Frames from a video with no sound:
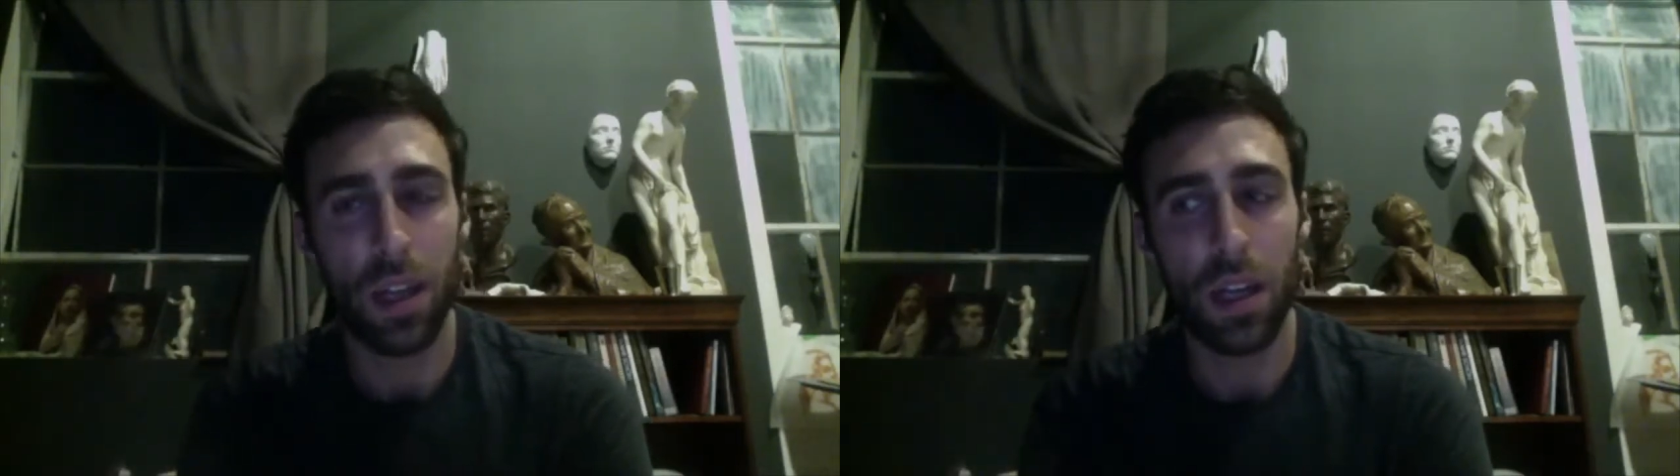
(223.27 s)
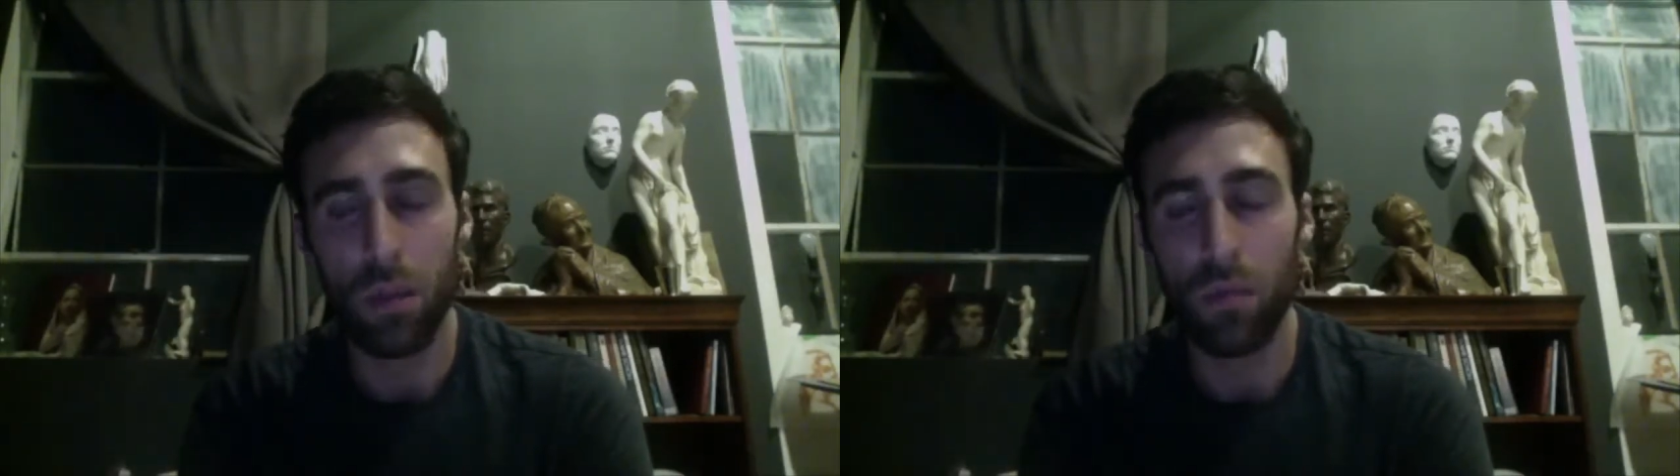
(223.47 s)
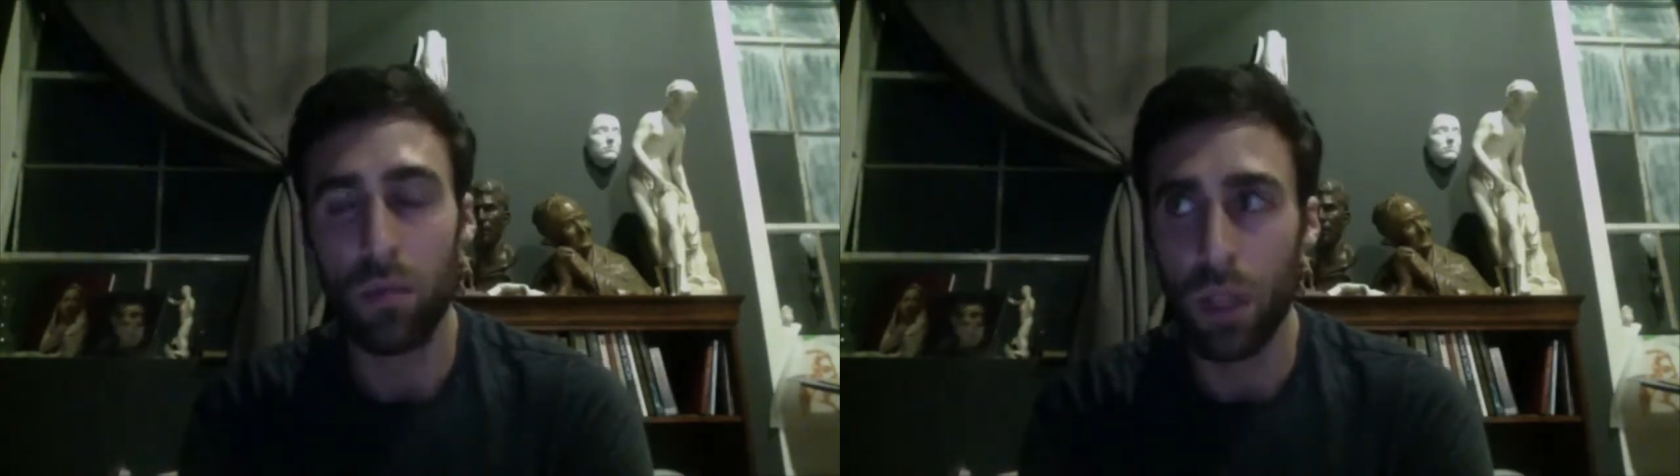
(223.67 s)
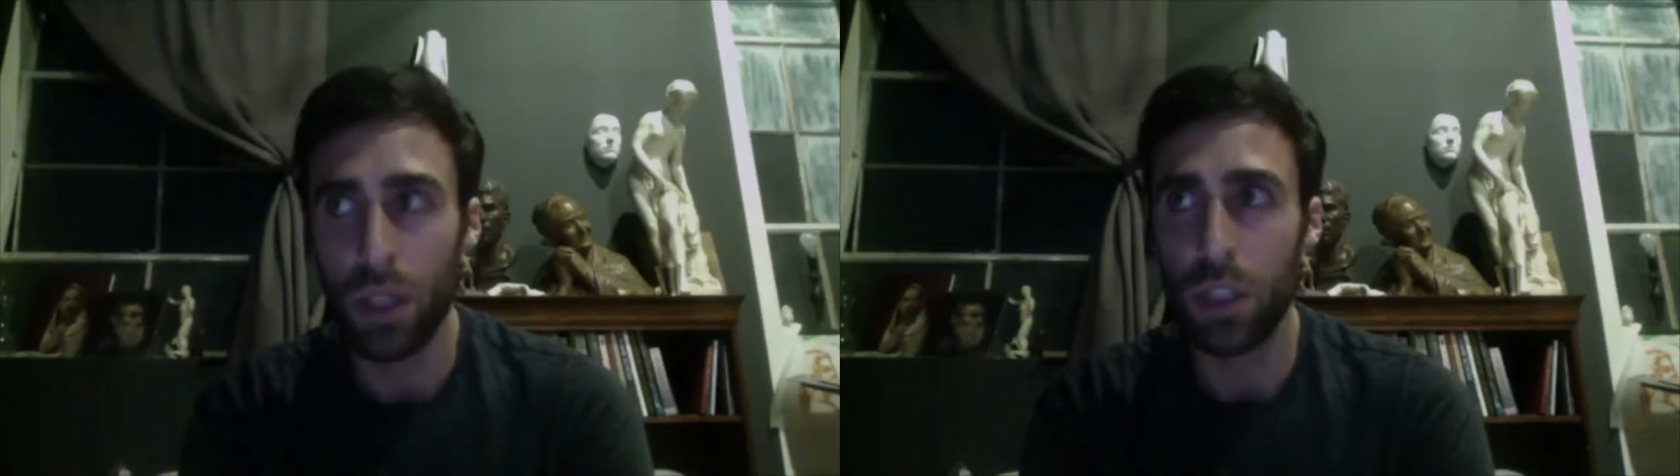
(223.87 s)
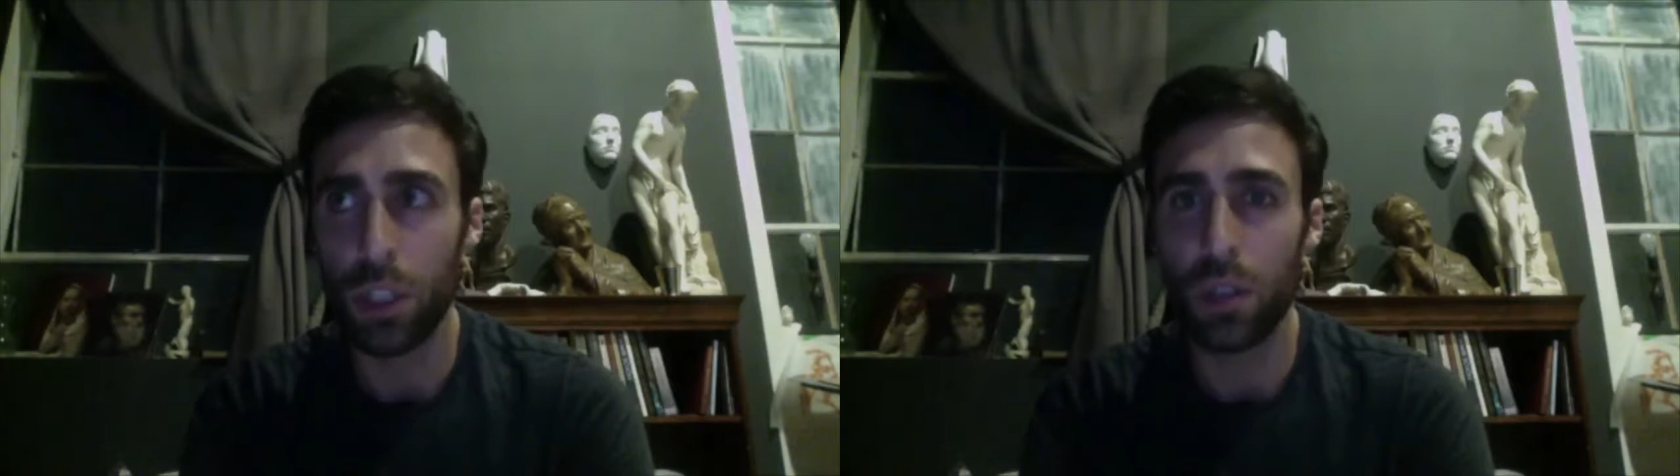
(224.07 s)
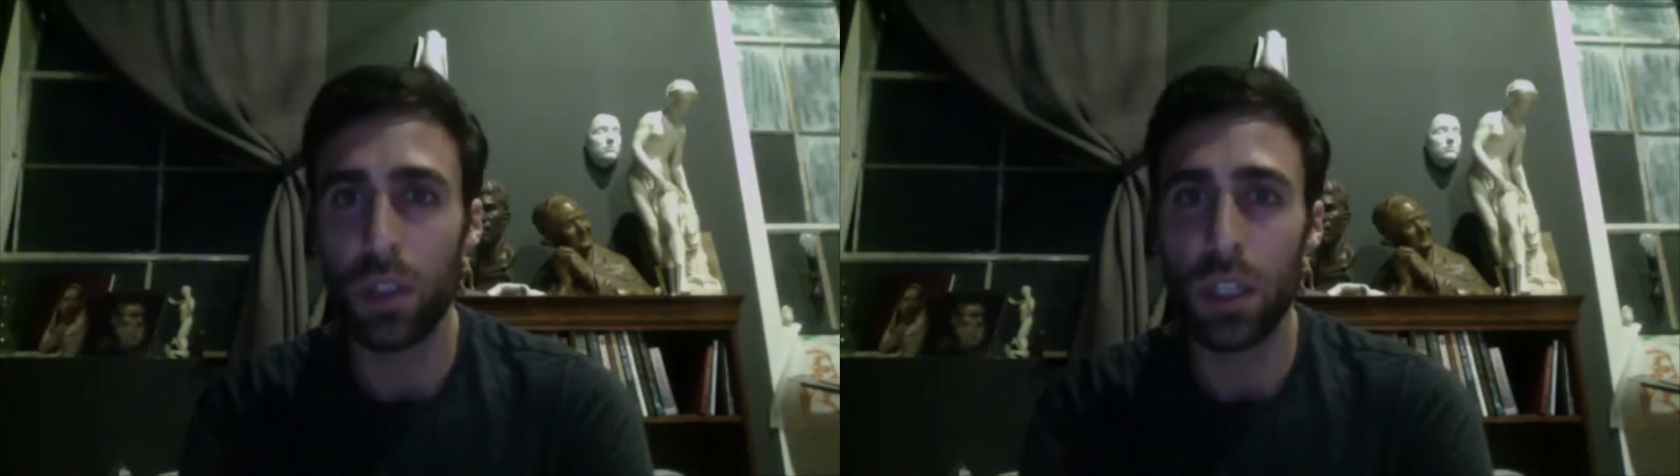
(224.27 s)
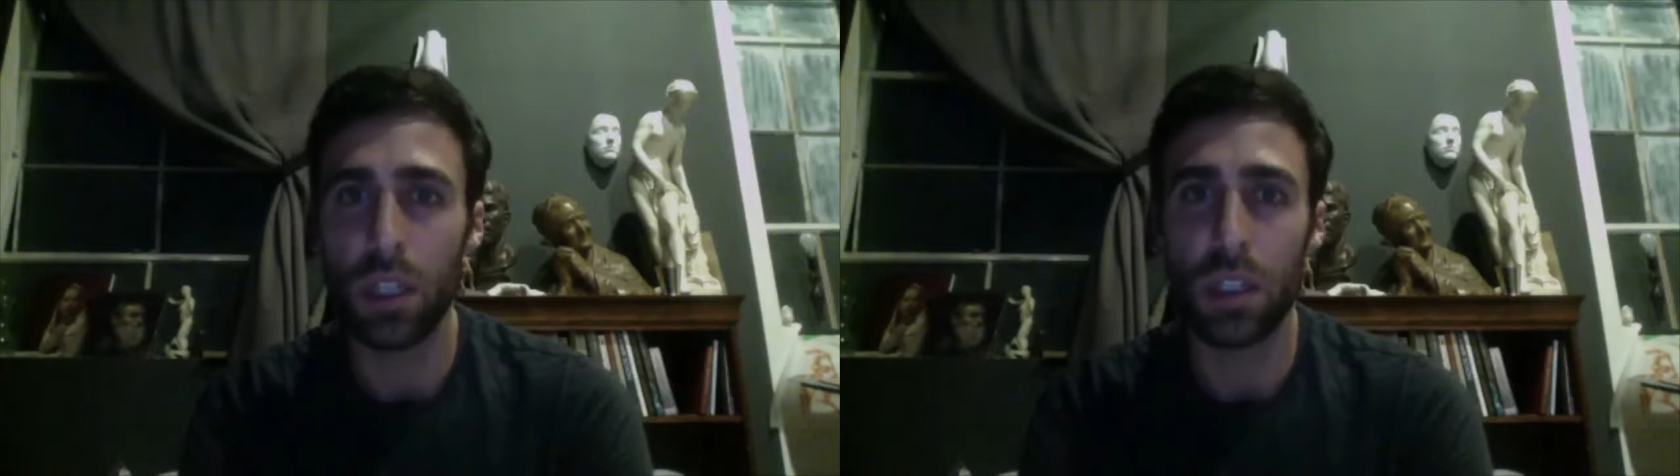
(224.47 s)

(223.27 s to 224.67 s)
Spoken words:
it really truly is